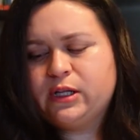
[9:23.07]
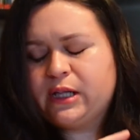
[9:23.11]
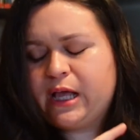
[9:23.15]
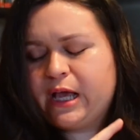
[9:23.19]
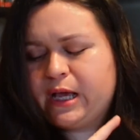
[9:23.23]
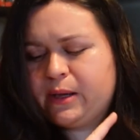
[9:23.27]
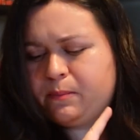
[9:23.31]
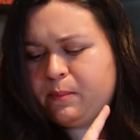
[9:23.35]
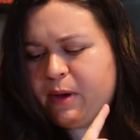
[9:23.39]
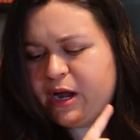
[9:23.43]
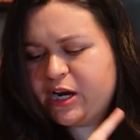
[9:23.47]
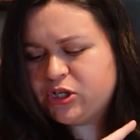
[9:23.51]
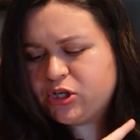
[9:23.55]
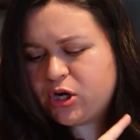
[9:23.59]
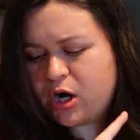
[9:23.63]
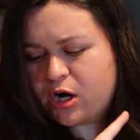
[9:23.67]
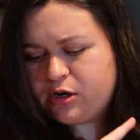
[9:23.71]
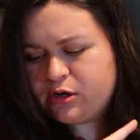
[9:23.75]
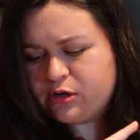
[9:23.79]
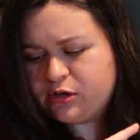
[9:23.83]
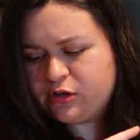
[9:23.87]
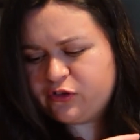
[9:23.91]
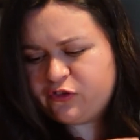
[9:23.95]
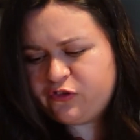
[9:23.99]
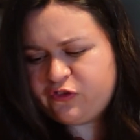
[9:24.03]
Like my
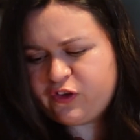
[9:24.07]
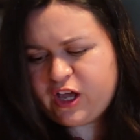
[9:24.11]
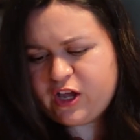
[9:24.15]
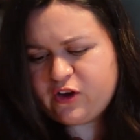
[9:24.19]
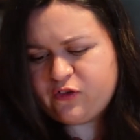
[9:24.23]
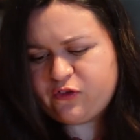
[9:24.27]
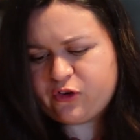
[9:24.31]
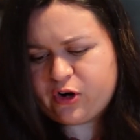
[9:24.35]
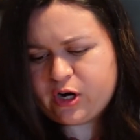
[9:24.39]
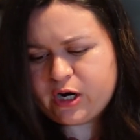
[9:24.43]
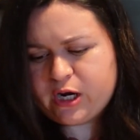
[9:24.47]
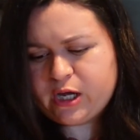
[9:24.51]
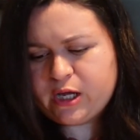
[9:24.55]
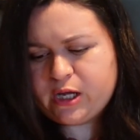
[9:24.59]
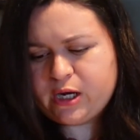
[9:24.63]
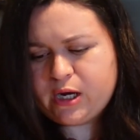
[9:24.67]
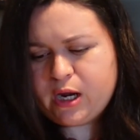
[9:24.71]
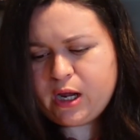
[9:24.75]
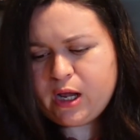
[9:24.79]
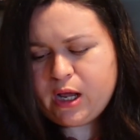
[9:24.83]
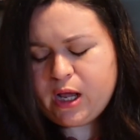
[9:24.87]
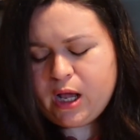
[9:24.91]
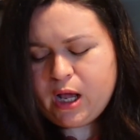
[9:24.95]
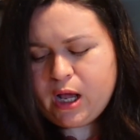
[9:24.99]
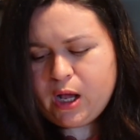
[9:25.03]
daughter's favorite
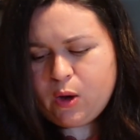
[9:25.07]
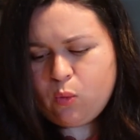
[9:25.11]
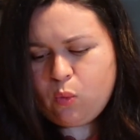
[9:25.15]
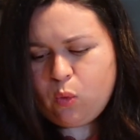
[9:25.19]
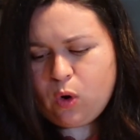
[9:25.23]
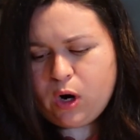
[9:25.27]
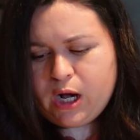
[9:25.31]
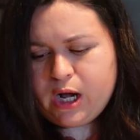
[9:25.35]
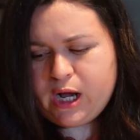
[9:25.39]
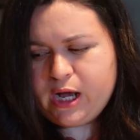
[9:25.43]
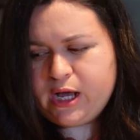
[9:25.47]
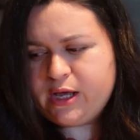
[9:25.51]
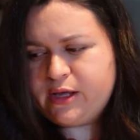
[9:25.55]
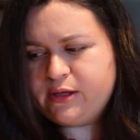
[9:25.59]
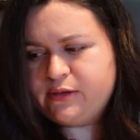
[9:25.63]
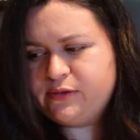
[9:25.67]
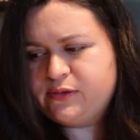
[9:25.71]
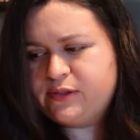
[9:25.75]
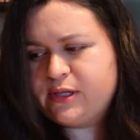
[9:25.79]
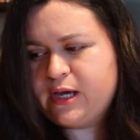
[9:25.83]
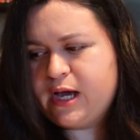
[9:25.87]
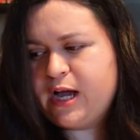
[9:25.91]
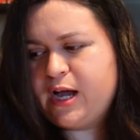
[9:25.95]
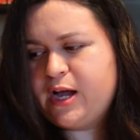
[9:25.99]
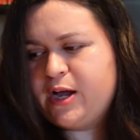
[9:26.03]
was
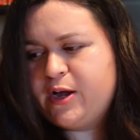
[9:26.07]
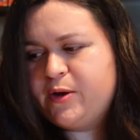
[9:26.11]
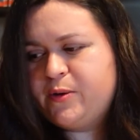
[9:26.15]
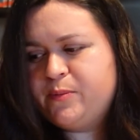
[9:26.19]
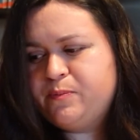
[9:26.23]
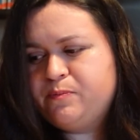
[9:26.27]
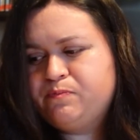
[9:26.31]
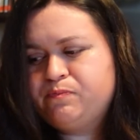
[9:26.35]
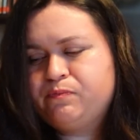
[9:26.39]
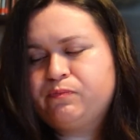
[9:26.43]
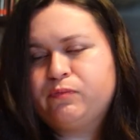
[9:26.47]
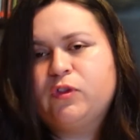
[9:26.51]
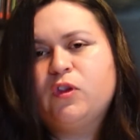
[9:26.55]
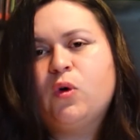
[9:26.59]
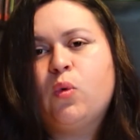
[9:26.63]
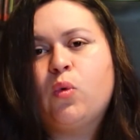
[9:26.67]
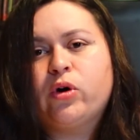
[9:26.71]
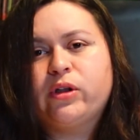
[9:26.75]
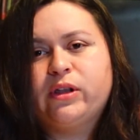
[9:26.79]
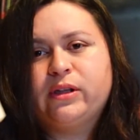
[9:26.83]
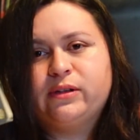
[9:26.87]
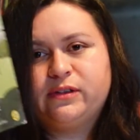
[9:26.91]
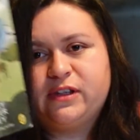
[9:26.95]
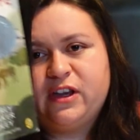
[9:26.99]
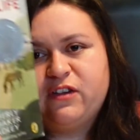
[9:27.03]
The
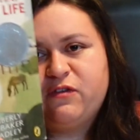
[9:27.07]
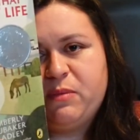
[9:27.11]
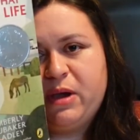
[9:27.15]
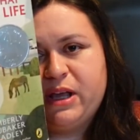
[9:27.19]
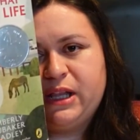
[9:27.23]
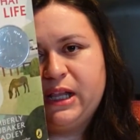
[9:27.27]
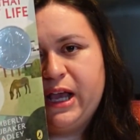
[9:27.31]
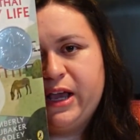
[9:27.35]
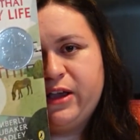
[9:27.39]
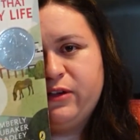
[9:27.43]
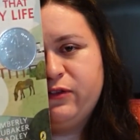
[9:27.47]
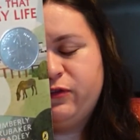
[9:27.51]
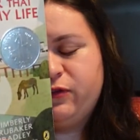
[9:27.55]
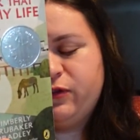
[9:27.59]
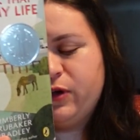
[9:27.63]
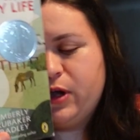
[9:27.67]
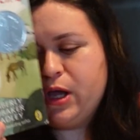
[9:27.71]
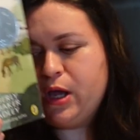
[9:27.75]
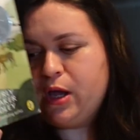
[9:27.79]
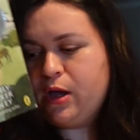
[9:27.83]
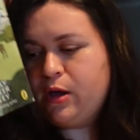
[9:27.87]
War That Saved My Life.